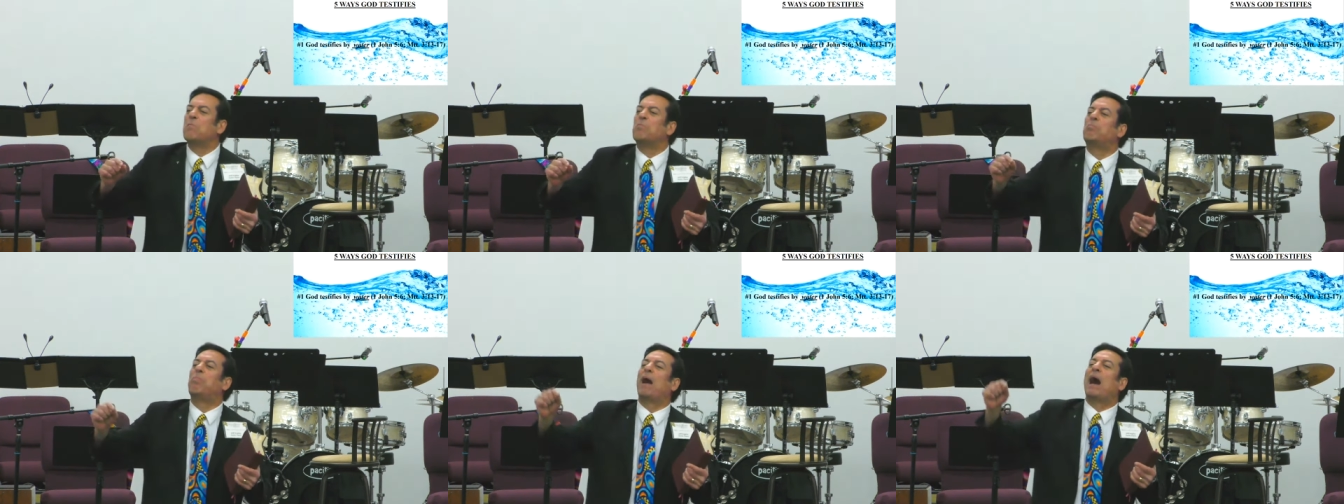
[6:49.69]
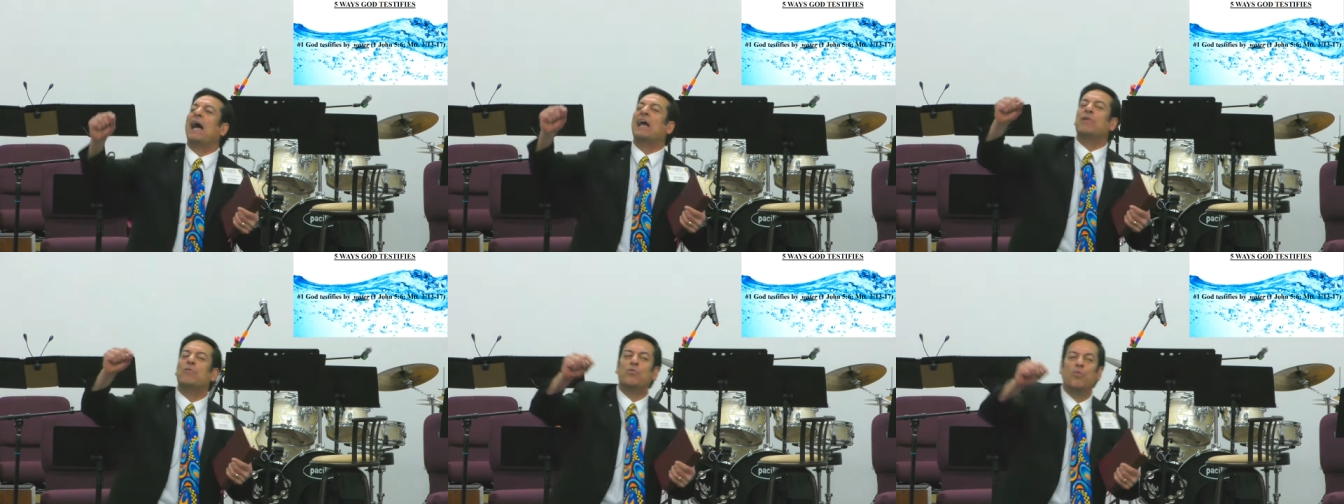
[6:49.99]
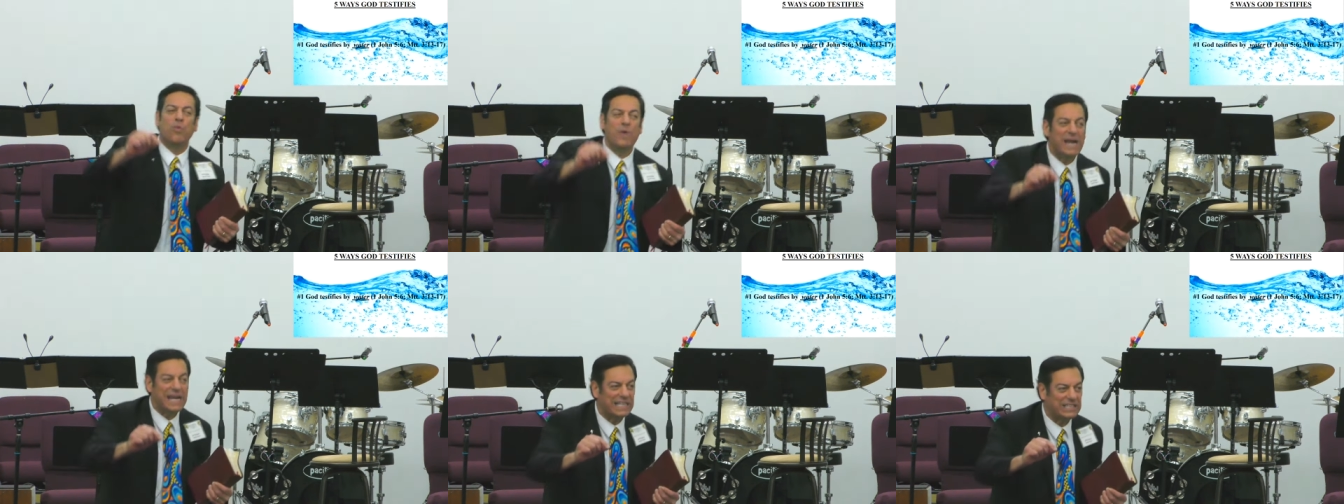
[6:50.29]
by
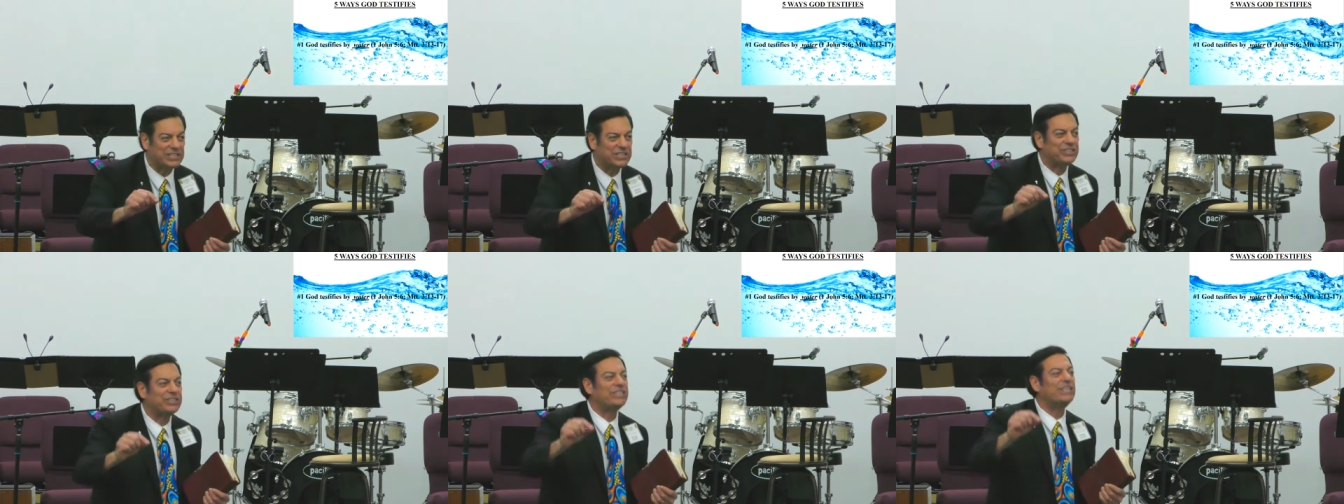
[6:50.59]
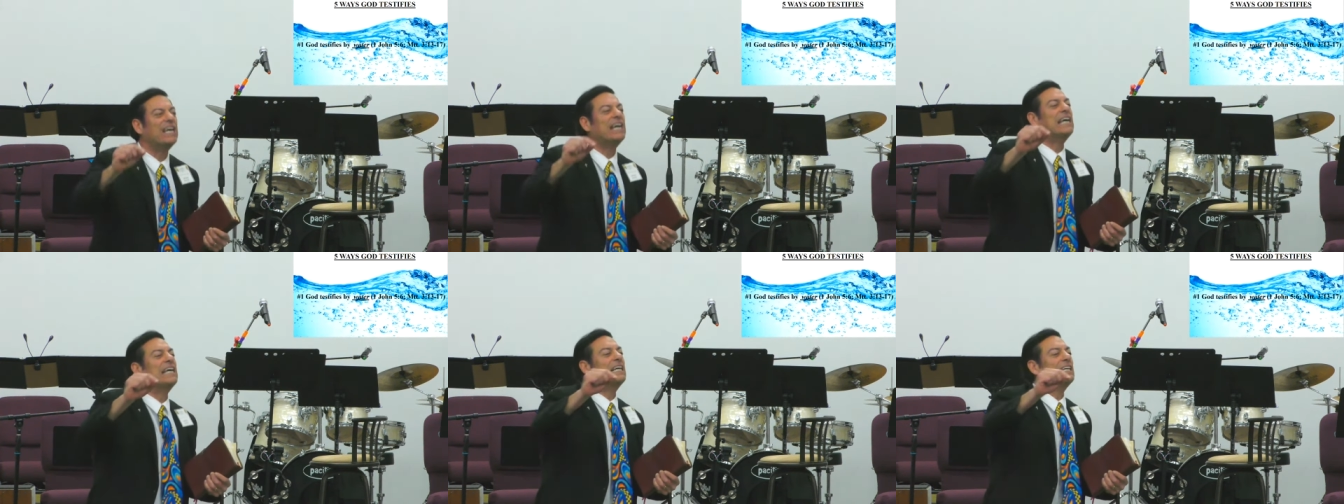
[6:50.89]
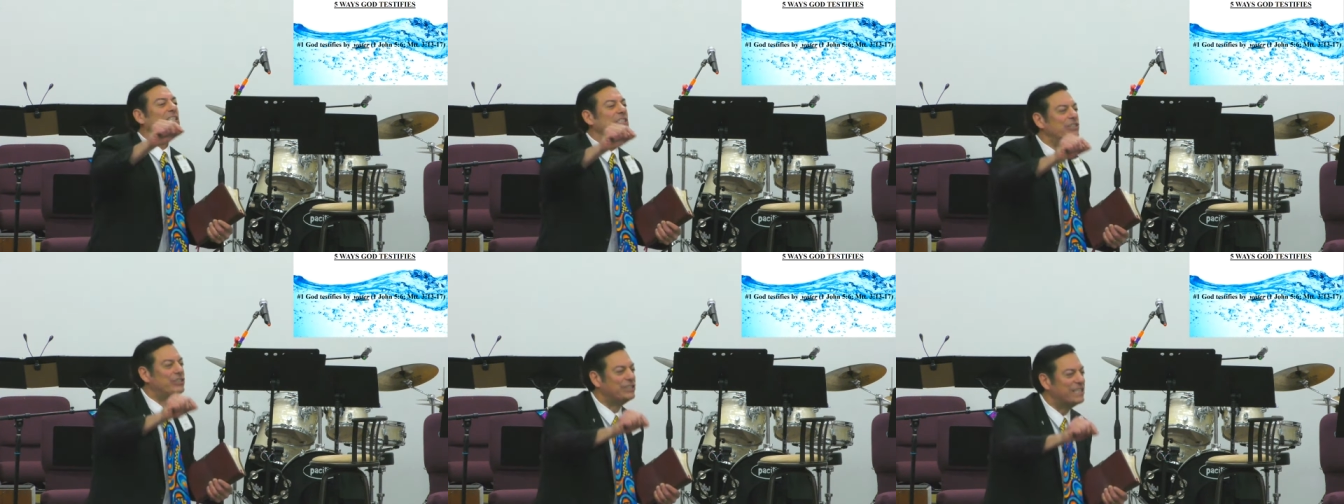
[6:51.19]
which
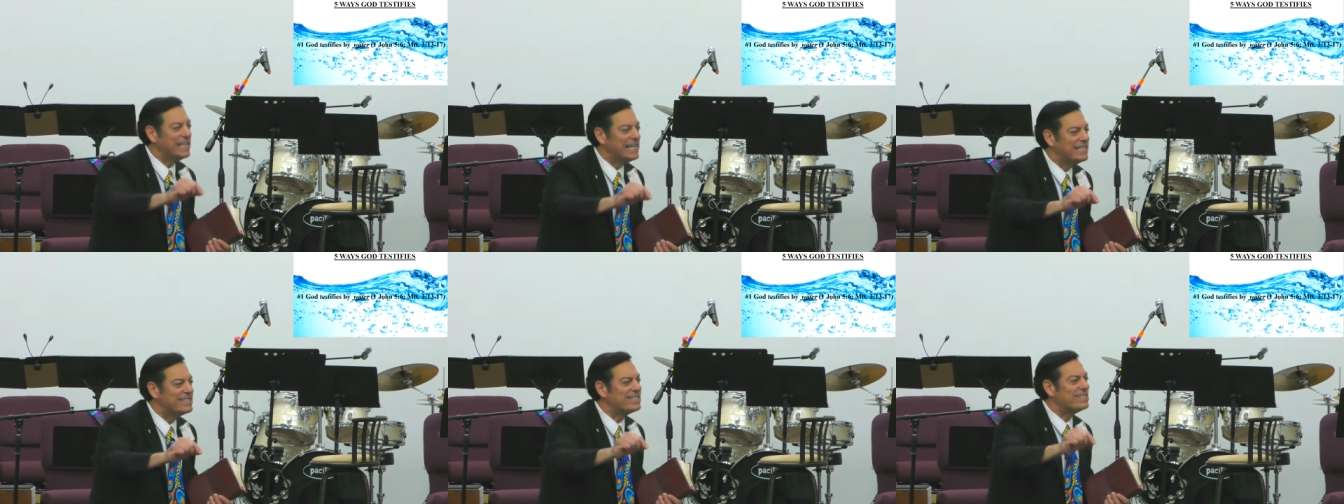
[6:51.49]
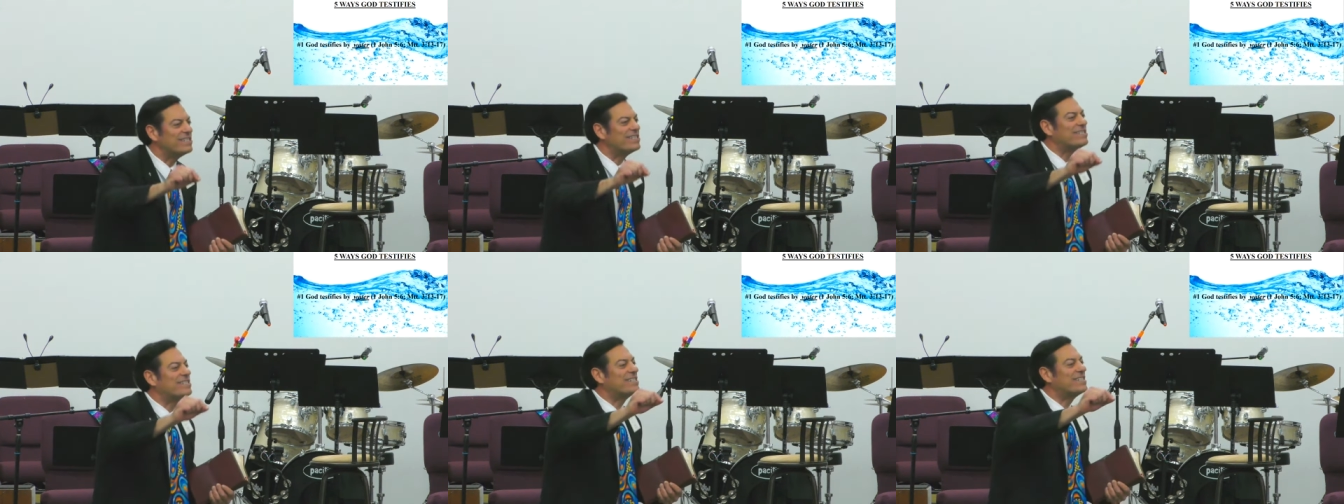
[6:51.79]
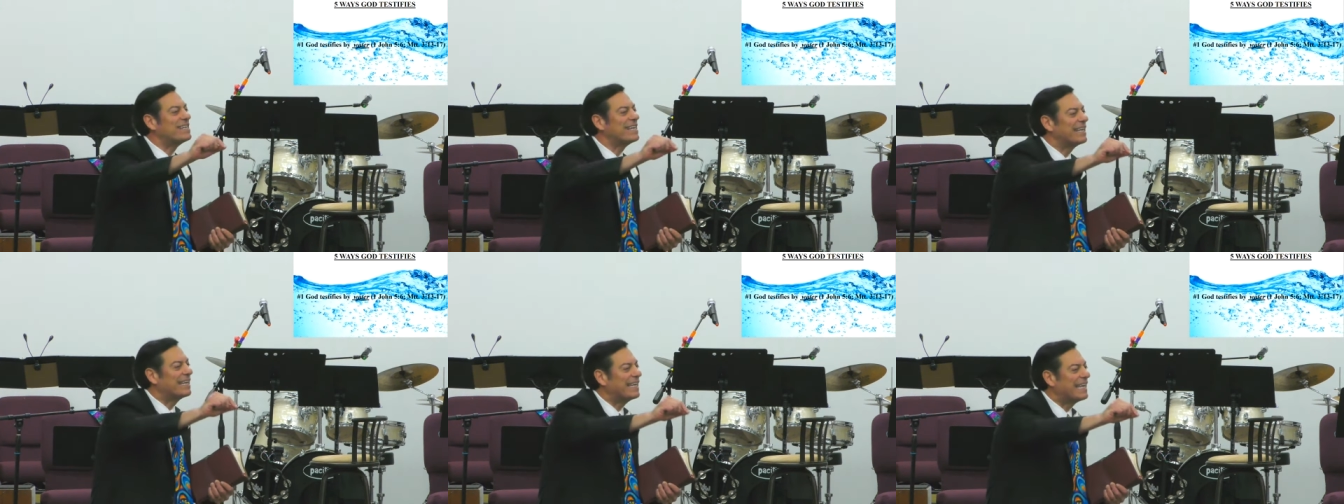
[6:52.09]
Jesus
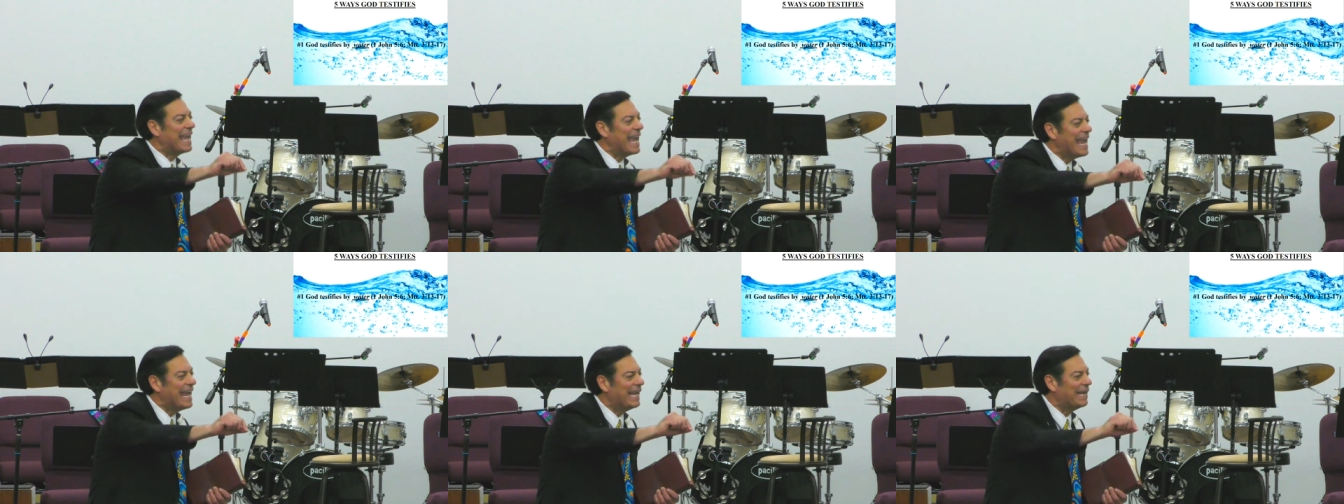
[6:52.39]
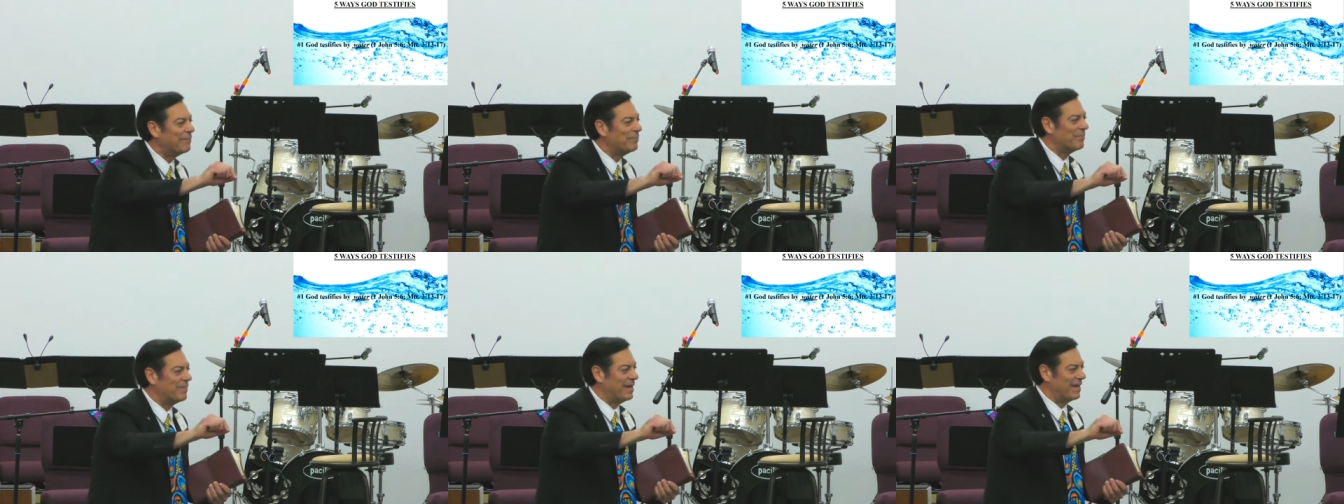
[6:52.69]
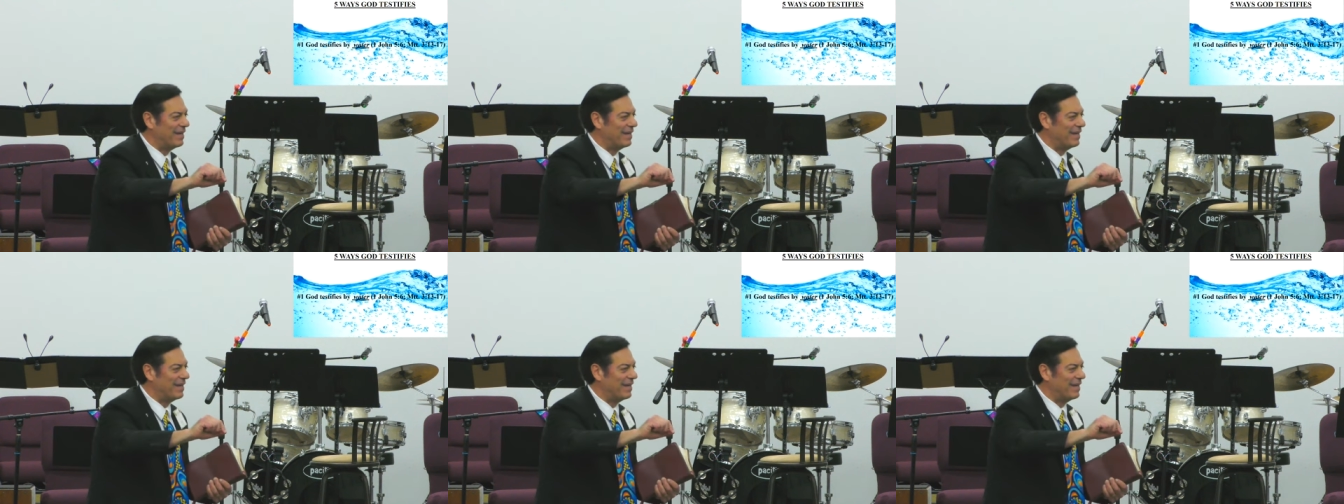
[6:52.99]
came.